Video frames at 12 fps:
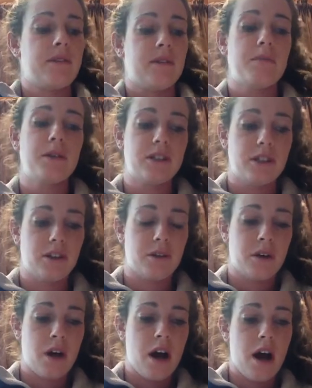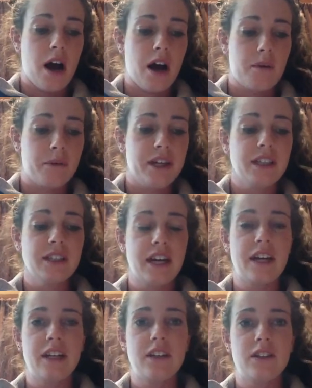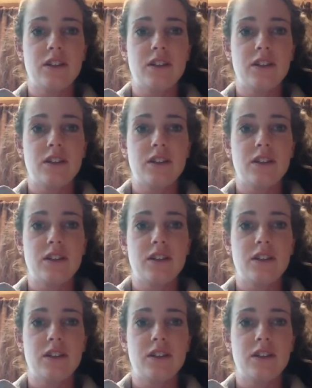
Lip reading: Number two, we decided